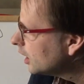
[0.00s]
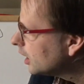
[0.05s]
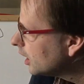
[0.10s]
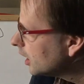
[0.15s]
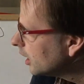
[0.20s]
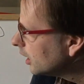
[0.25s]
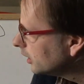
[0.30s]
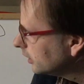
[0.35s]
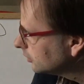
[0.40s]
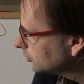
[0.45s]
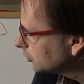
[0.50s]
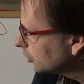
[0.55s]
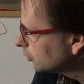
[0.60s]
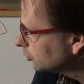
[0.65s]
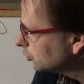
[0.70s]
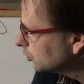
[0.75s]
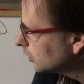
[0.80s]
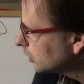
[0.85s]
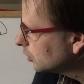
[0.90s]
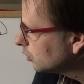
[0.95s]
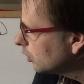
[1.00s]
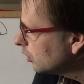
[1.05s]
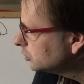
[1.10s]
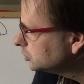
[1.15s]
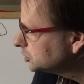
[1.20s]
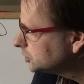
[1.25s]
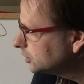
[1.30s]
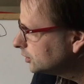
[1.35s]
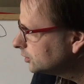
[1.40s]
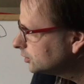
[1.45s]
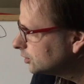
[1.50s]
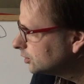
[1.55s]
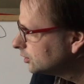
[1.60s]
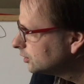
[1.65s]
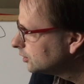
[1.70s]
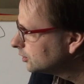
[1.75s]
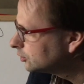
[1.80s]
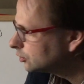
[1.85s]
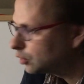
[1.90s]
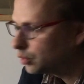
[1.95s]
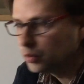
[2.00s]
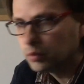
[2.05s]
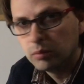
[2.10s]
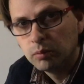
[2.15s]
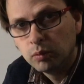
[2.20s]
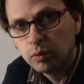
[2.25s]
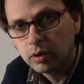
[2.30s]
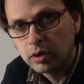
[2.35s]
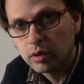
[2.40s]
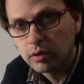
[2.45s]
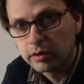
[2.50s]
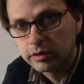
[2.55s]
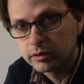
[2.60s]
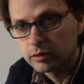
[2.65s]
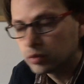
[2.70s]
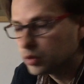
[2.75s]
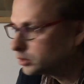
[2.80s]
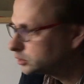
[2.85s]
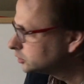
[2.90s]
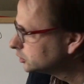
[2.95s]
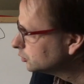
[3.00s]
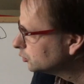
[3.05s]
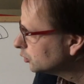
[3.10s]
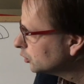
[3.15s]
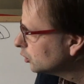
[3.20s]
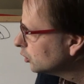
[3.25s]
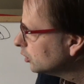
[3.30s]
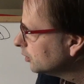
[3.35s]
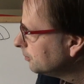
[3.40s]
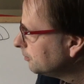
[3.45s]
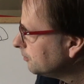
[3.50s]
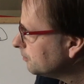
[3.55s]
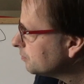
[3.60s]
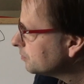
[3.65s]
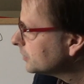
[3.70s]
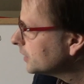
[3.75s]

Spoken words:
It's also a quotient, so we'll go to the quotient rule.